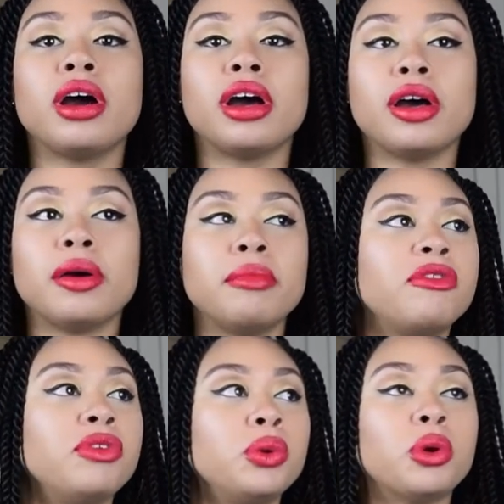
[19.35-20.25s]
Um,
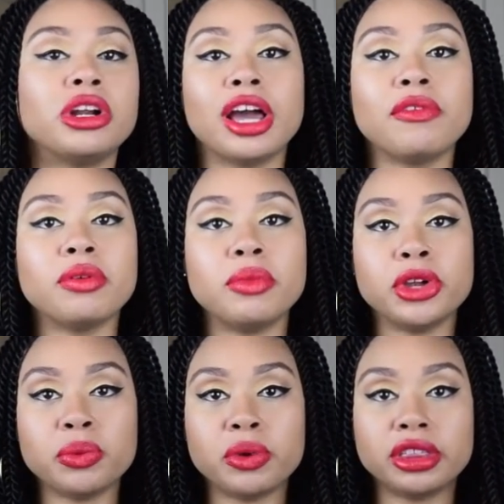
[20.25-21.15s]
if you are not
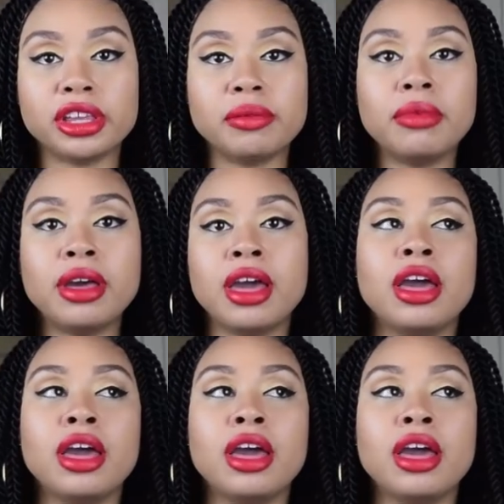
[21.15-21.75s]
familiar with them,